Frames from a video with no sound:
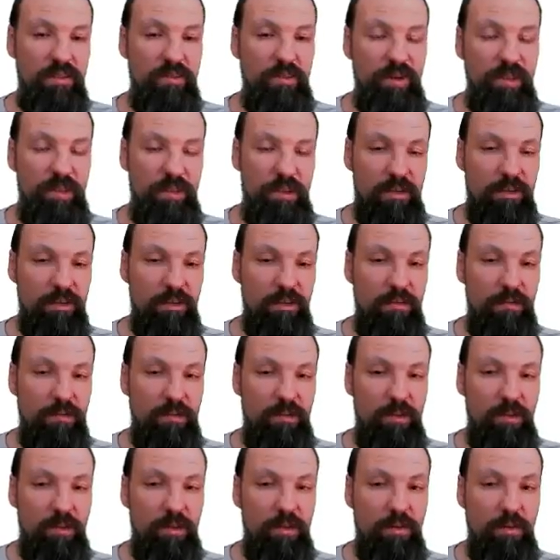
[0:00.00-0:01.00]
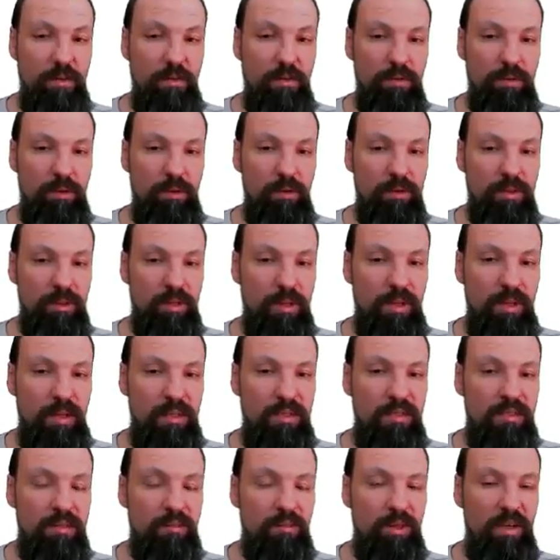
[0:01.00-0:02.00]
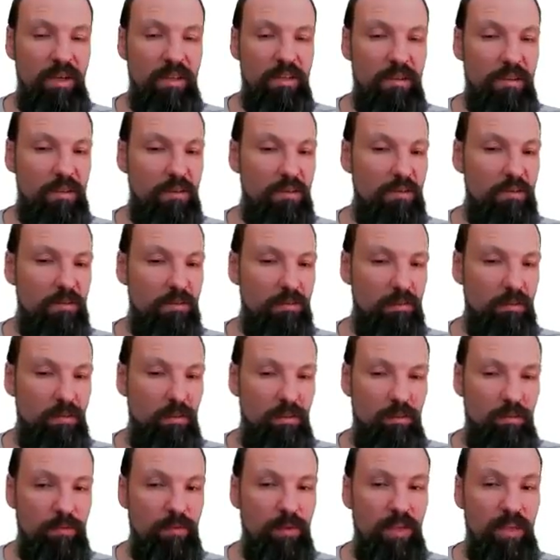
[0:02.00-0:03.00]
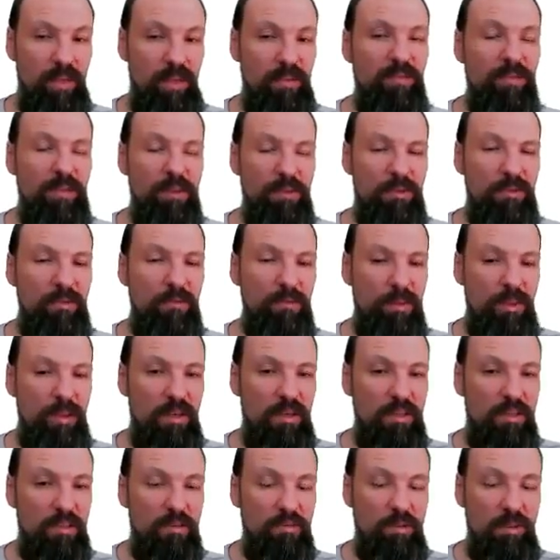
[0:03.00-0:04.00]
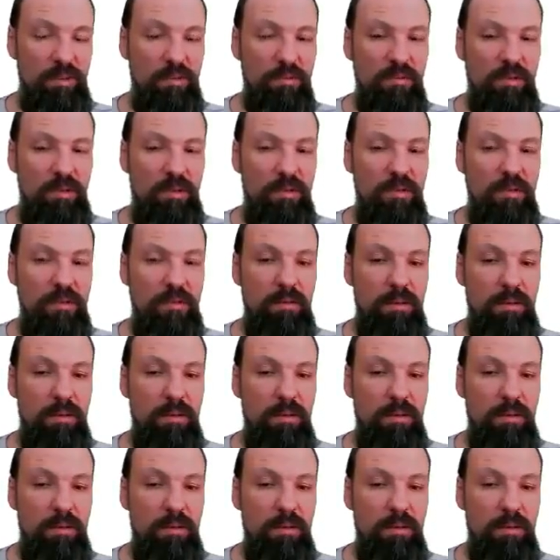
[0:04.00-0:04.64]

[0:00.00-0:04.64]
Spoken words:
matrix of those estimates, of the difference of the estimates, right?